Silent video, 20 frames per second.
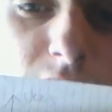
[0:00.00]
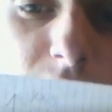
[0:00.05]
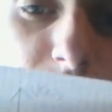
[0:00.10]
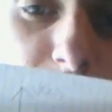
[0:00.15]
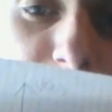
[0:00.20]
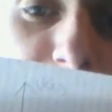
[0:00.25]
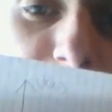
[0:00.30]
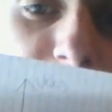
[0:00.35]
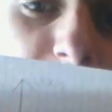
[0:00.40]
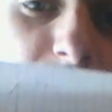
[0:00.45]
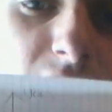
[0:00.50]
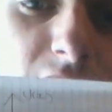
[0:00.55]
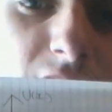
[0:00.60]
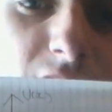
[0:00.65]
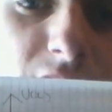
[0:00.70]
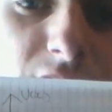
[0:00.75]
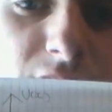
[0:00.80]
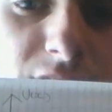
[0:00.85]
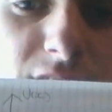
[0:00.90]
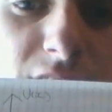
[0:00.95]
free
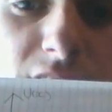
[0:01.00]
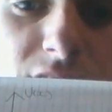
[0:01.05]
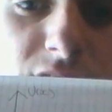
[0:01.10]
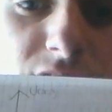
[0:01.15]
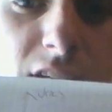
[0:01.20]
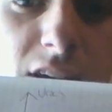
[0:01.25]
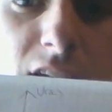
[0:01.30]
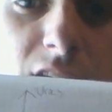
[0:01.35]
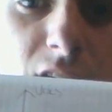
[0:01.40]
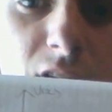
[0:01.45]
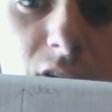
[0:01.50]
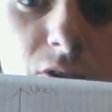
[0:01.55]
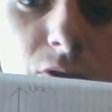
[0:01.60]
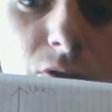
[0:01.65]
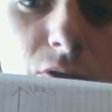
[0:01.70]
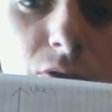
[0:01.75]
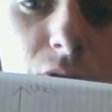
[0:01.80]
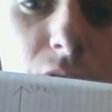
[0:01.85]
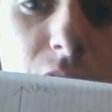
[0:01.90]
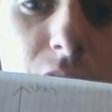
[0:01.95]
in the sense it can
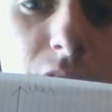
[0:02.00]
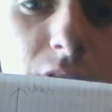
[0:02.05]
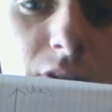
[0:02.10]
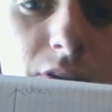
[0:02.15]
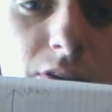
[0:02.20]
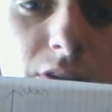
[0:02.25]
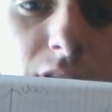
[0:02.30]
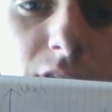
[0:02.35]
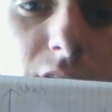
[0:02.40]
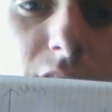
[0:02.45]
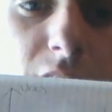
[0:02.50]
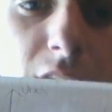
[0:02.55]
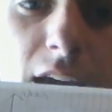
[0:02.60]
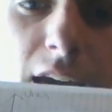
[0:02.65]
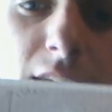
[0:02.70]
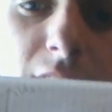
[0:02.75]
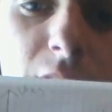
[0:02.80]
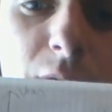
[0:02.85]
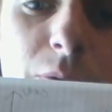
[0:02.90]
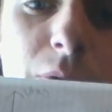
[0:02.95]
go
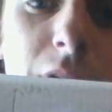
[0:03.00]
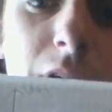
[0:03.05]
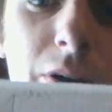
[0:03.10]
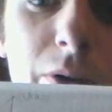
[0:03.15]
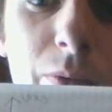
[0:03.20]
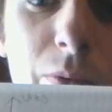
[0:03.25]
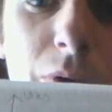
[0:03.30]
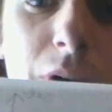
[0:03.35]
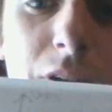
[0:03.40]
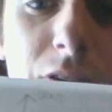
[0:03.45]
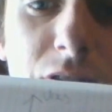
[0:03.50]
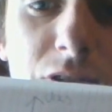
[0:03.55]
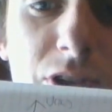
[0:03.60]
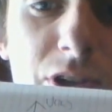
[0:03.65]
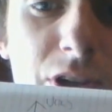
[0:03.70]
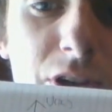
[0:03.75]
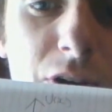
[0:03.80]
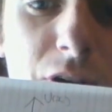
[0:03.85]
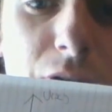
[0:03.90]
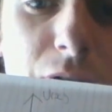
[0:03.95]
anywhere it wants,
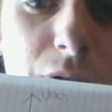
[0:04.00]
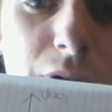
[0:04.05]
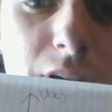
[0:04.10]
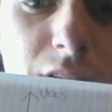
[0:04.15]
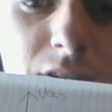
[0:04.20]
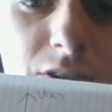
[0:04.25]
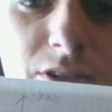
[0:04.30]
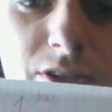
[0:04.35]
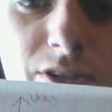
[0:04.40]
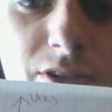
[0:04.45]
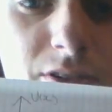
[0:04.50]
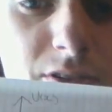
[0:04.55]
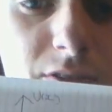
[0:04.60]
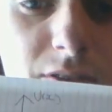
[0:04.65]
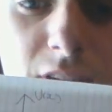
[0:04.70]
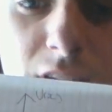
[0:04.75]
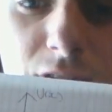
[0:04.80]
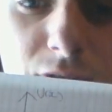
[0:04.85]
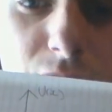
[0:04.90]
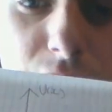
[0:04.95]
you know, it's
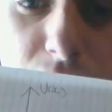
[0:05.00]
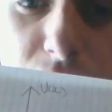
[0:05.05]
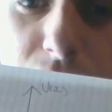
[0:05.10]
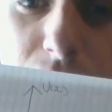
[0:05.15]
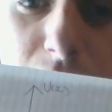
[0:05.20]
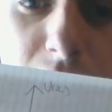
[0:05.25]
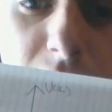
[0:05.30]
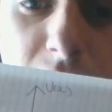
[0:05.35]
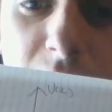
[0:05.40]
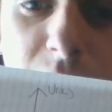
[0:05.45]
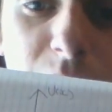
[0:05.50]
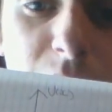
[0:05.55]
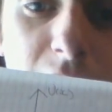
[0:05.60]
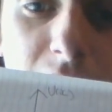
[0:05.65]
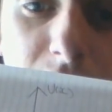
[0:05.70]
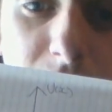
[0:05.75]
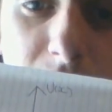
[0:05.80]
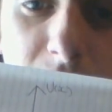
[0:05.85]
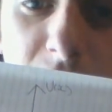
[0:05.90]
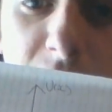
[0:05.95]
restricted by
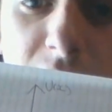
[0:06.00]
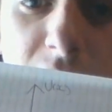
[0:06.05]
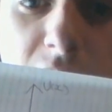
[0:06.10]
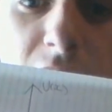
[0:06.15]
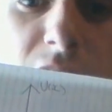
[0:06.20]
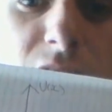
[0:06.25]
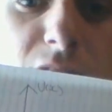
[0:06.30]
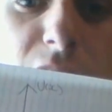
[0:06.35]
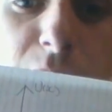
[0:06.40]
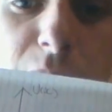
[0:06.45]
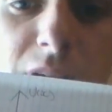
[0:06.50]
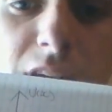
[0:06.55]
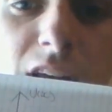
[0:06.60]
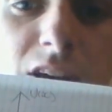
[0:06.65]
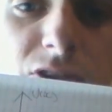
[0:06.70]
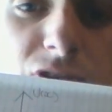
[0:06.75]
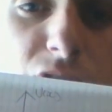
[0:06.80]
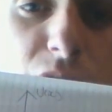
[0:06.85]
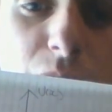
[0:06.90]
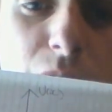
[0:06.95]
these infinite
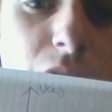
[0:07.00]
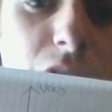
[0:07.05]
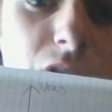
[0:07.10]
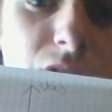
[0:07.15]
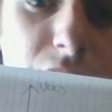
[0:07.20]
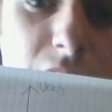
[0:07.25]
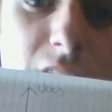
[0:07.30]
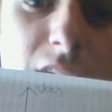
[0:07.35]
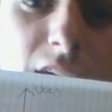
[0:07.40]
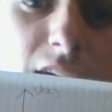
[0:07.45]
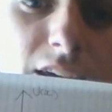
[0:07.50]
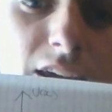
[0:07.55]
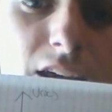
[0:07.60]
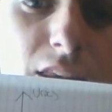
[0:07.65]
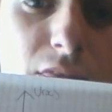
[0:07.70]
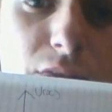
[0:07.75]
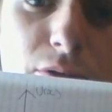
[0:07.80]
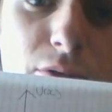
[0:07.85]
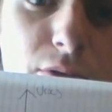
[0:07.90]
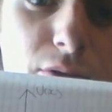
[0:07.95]
potential walls. It can't get
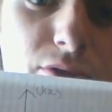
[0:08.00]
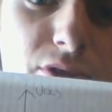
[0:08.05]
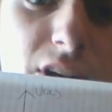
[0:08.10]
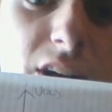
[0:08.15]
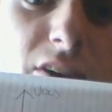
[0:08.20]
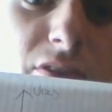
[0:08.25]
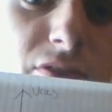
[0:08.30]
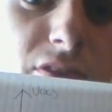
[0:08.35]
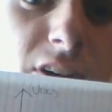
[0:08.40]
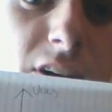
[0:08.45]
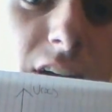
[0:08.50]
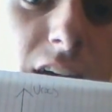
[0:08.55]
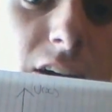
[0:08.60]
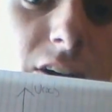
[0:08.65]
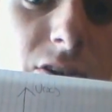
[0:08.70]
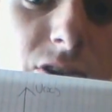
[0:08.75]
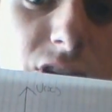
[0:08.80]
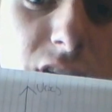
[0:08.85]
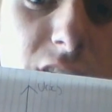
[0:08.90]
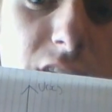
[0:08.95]
through. There's infinite
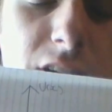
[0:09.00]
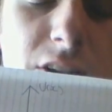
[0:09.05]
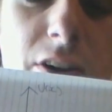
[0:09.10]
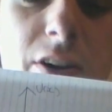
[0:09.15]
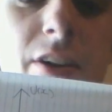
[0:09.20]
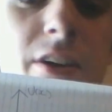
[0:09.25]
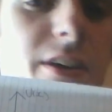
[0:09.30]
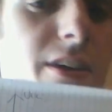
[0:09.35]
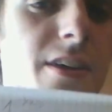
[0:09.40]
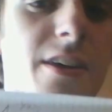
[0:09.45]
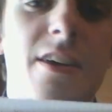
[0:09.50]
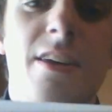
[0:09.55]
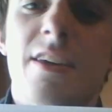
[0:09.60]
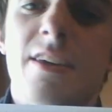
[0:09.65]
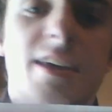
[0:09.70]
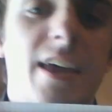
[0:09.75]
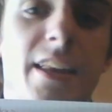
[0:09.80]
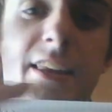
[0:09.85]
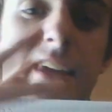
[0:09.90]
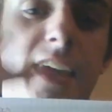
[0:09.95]
energy here.
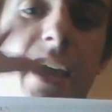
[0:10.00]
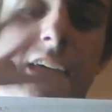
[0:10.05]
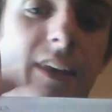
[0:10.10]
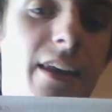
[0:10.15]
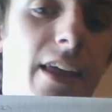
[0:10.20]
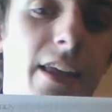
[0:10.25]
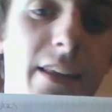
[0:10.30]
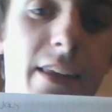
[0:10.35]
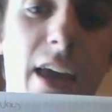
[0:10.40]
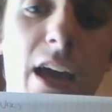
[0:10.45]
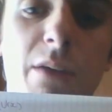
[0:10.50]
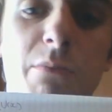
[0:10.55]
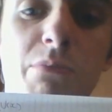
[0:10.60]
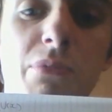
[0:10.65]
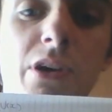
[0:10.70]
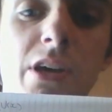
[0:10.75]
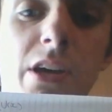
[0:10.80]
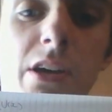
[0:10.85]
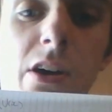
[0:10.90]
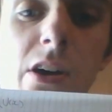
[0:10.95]
It can't
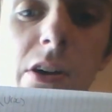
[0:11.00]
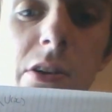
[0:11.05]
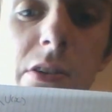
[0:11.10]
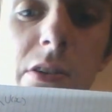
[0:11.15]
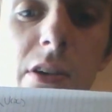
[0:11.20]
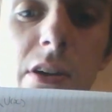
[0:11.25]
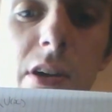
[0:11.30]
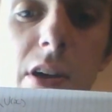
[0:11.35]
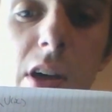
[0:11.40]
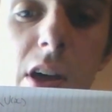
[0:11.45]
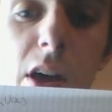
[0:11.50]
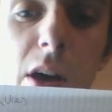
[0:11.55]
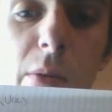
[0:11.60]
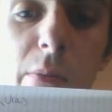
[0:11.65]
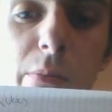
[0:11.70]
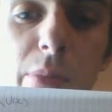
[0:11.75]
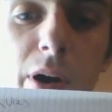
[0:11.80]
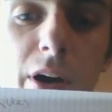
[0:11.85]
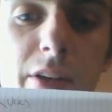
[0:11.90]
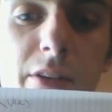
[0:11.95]
break out,
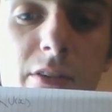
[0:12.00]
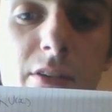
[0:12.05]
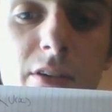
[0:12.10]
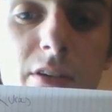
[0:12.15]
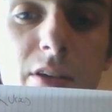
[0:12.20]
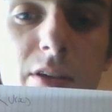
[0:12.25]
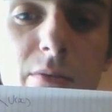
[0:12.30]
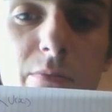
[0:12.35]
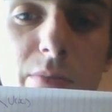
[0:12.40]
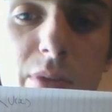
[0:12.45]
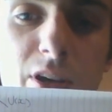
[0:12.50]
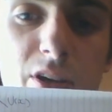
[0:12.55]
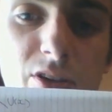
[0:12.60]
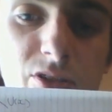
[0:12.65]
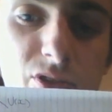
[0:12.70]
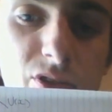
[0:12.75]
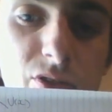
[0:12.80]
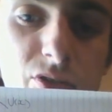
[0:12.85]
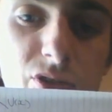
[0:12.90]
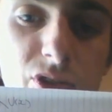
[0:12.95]
but
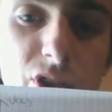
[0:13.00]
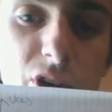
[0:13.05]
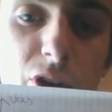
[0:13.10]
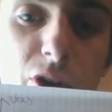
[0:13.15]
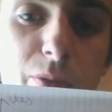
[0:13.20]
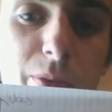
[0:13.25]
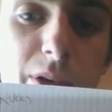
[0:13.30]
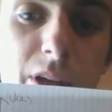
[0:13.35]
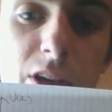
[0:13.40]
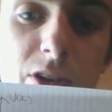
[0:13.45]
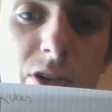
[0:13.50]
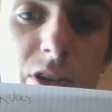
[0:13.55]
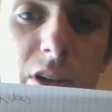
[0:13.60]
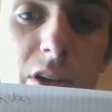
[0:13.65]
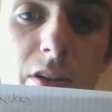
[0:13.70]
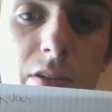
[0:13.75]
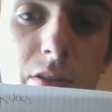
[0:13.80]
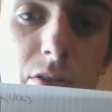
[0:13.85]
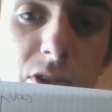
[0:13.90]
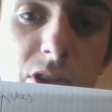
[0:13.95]
because there's zero potential
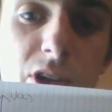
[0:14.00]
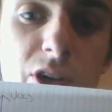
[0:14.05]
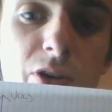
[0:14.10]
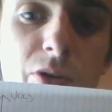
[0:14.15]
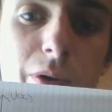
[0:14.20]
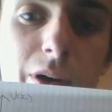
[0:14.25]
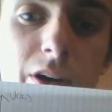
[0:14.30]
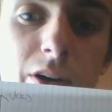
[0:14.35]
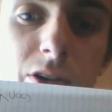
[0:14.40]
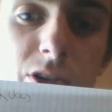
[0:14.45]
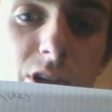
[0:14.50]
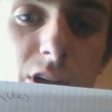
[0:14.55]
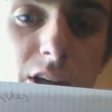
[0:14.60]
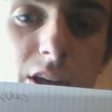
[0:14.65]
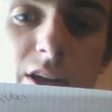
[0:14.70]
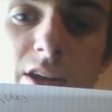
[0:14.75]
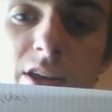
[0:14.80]
here, there's zero energy,